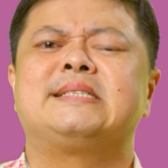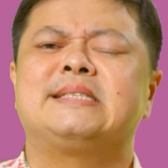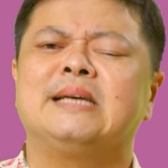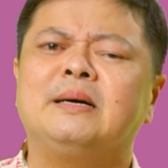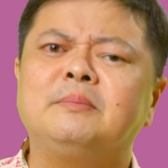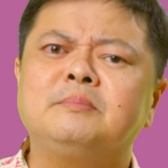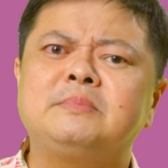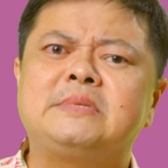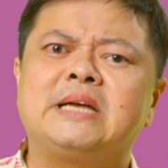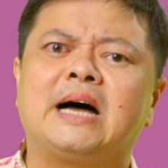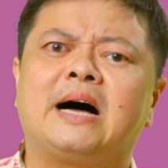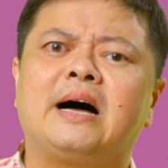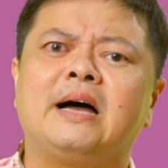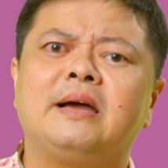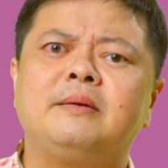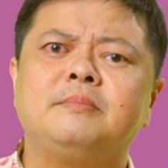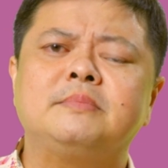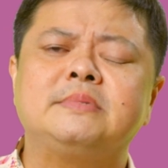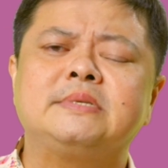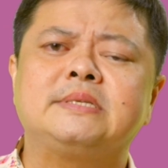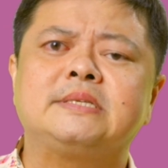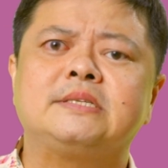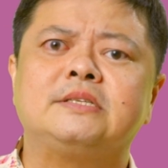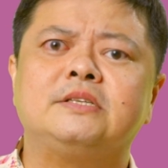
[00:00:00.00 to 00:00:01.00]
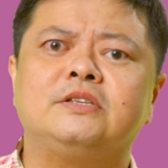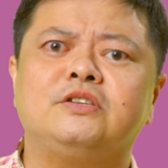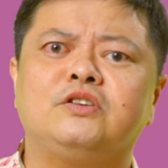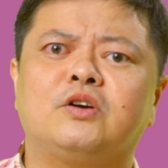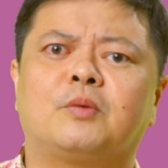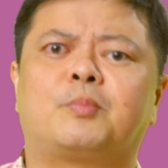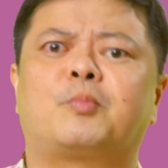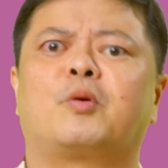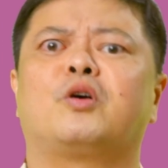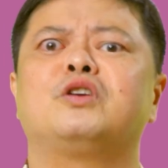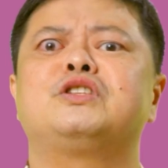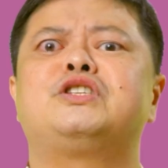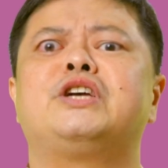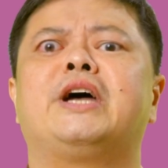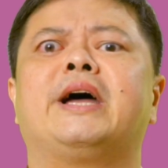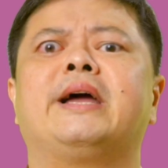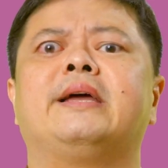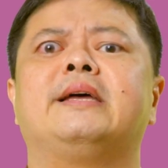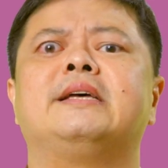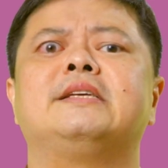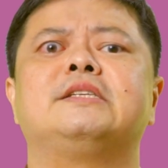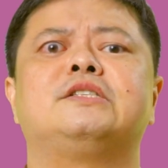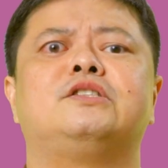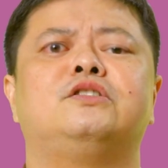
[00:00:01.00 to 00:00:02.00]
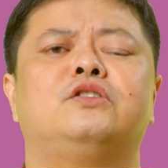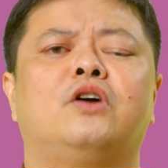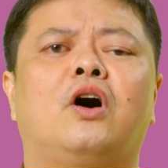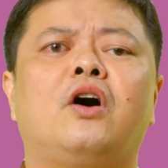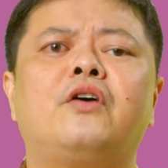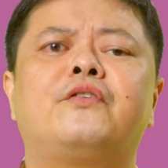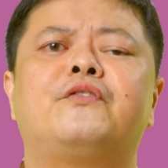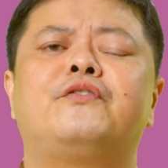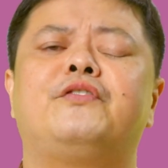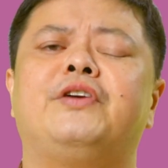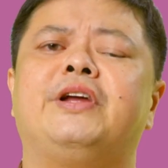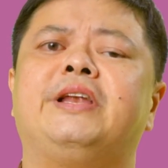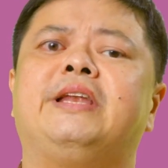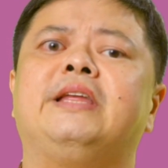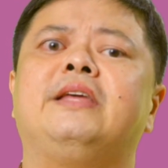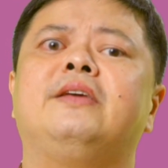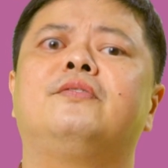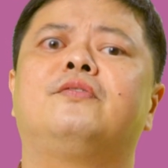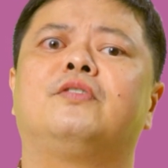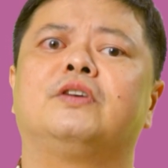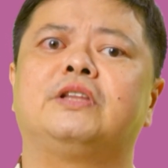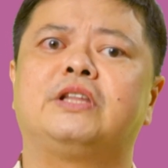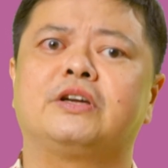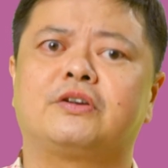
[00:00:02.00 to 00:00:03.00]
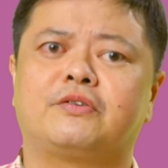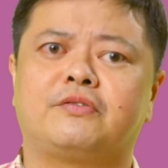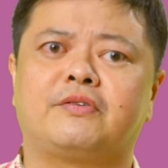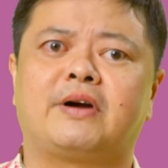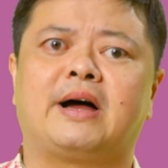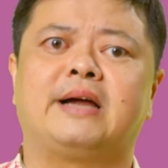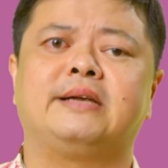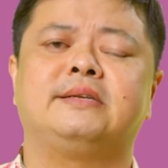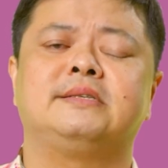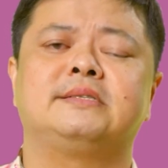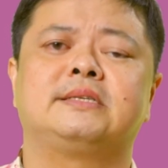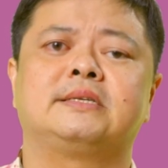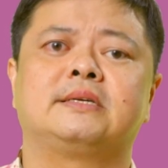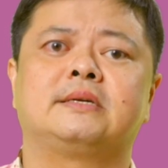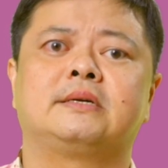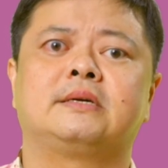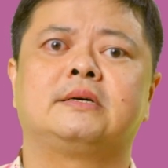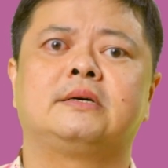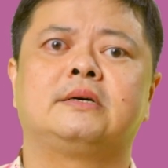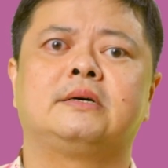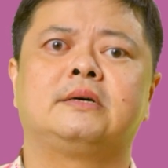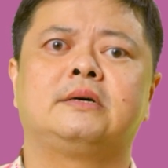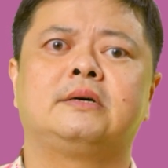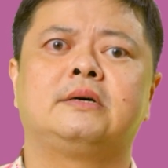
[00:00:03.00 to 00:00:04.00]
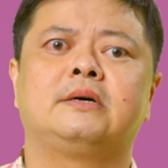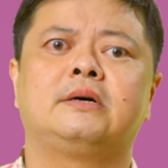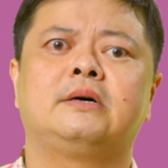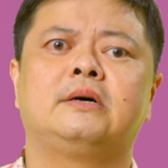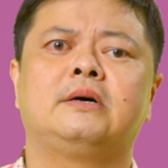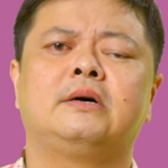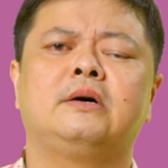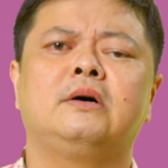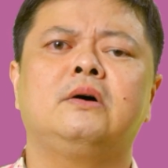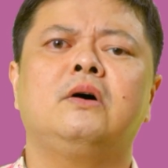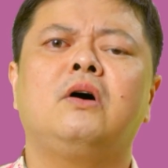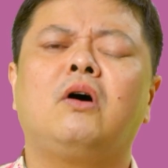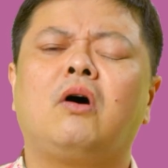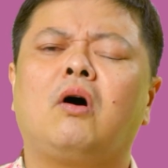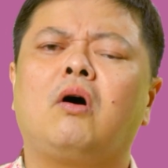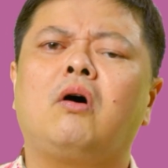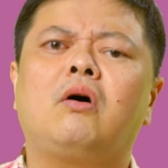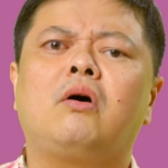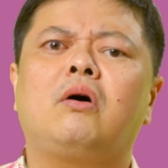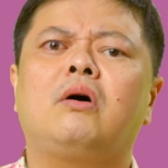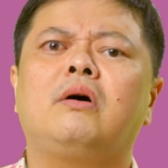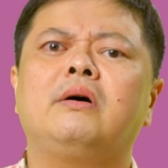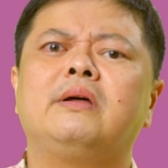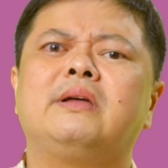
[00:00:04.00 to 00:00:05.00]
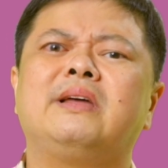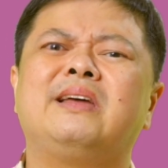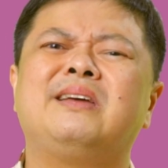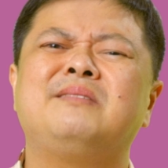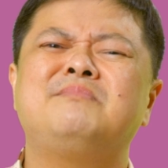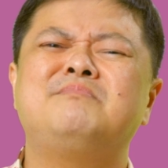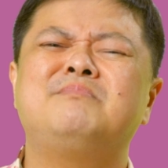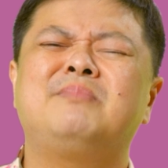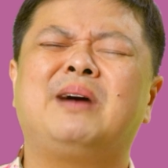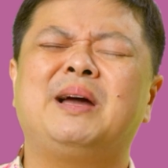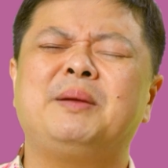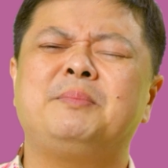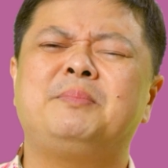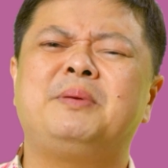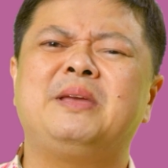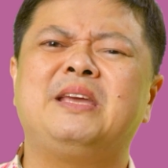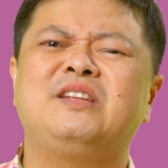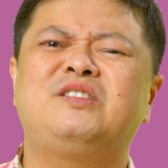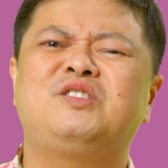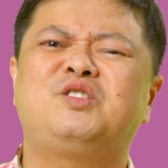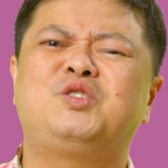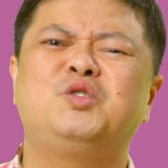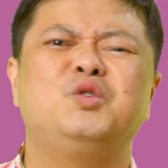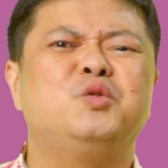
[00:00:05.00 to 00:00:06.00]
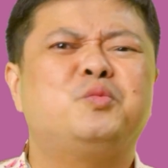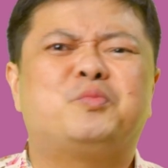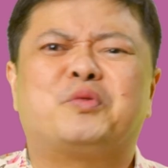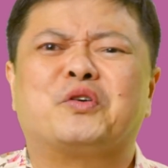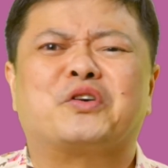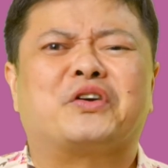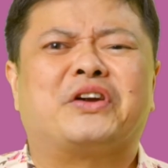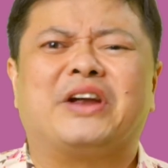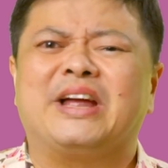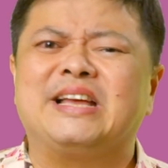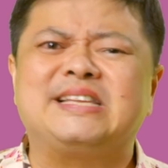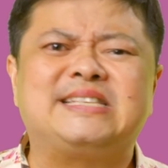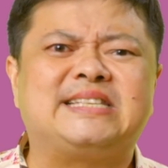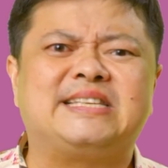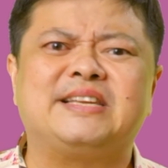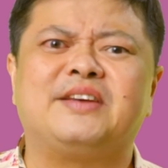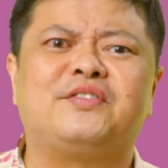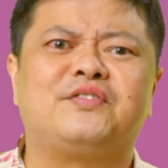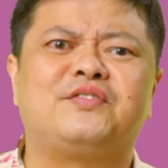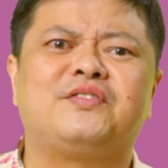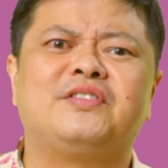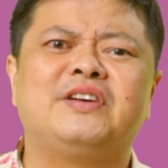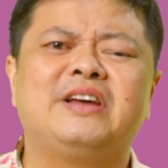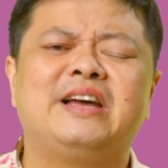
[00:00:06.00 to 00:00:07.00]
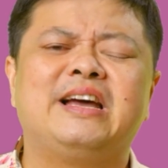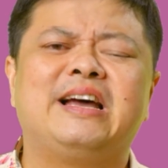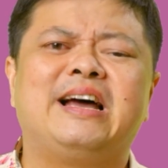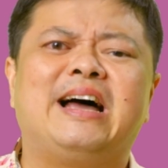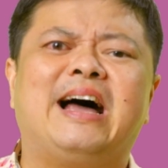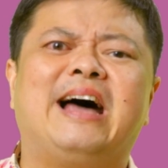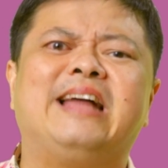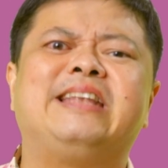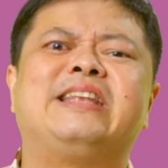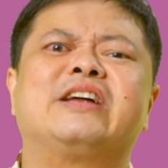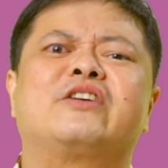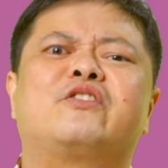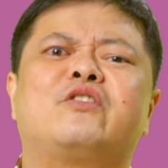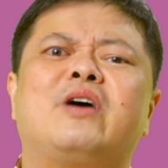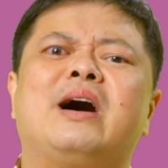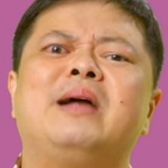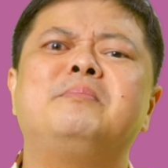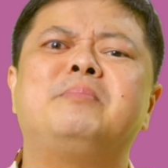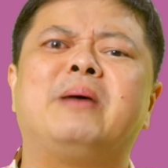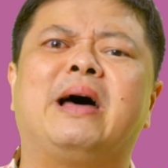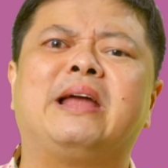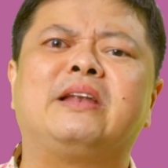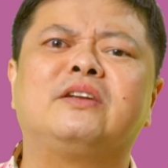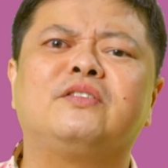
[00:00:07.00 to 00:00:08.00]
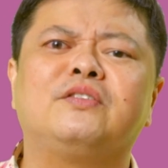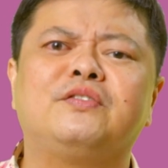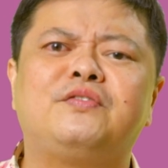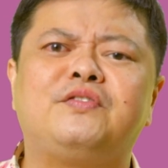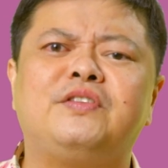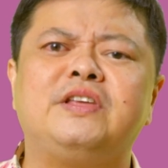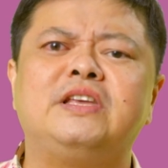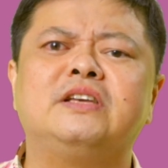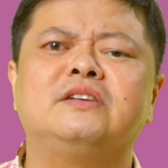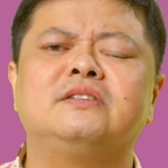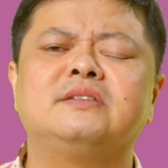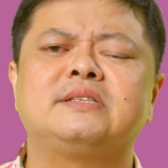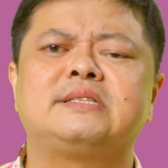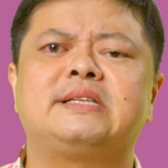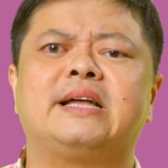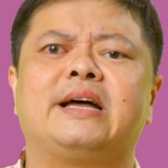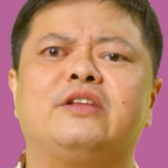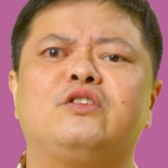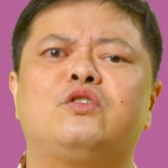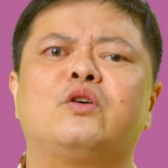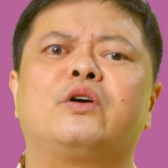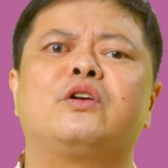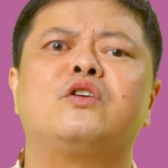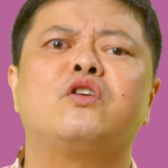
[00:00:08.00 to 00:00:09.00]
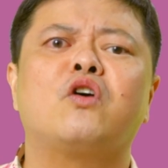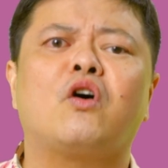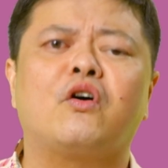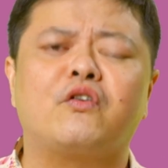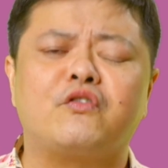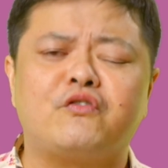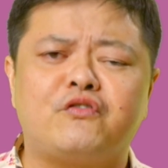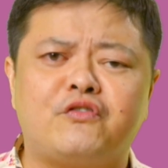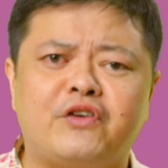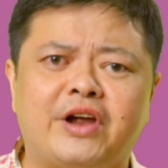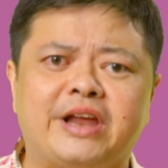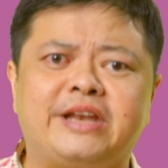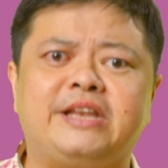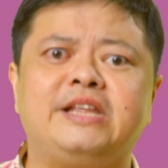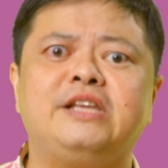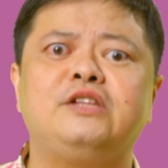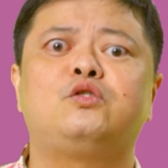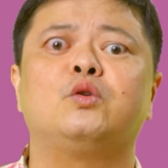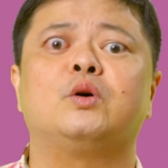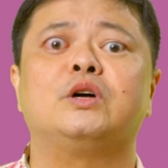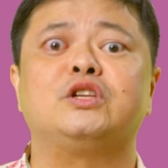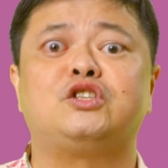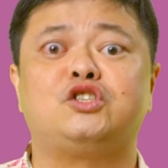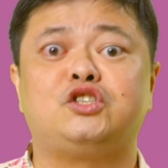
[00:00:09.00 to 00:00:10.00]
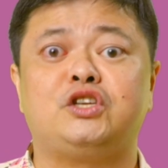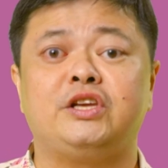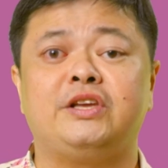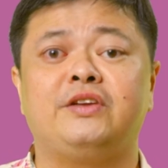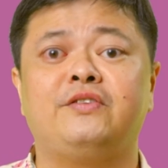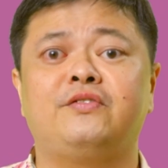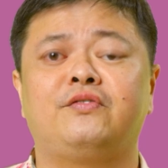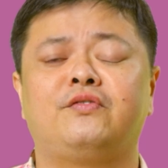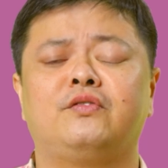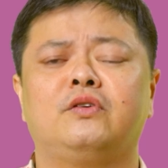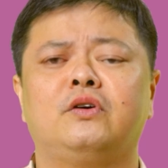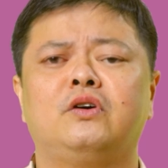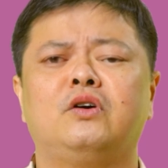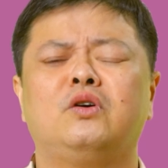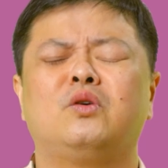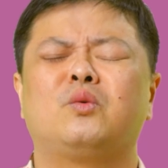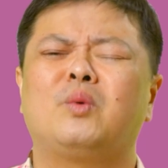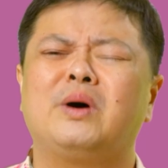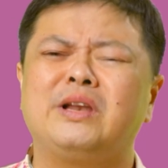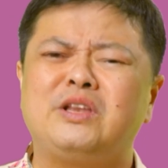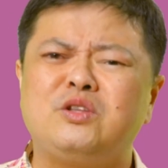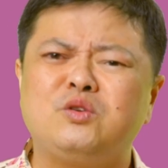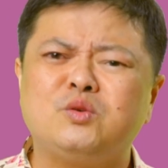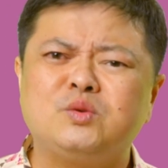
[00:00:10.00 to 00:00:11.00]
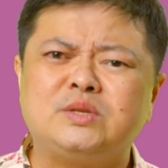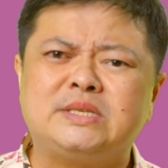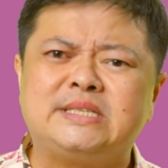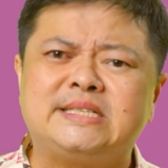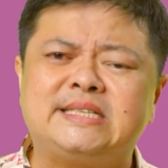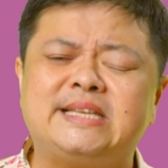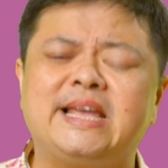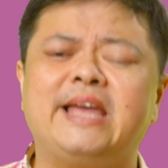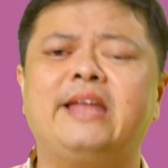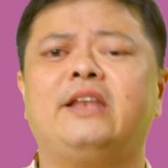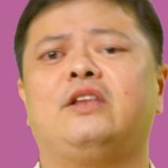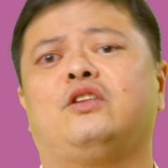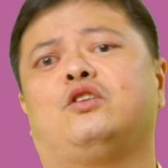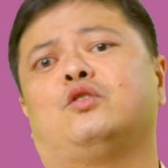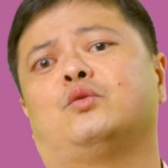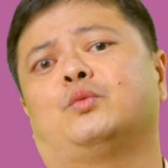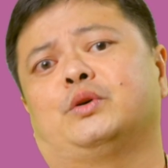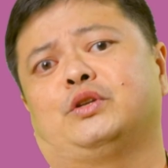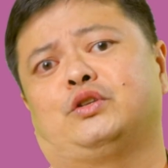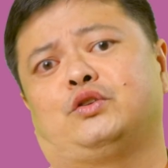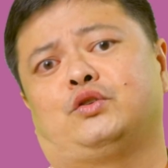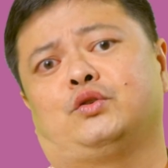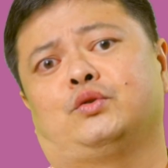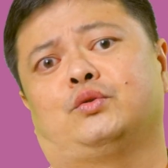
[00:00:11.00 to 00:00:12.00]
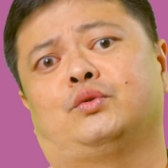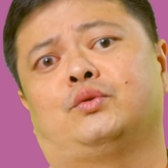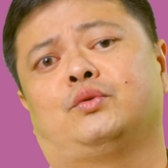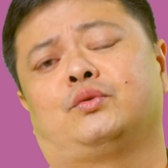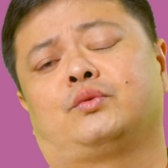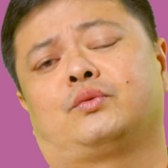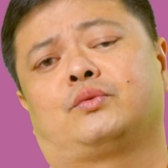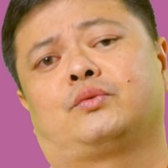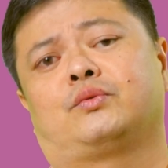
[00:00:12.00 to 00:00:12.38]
Sometimes your project is not ready for the grant. Or it might be too progressive and the grant panel feels that you're not ready to achieve what you said you would do.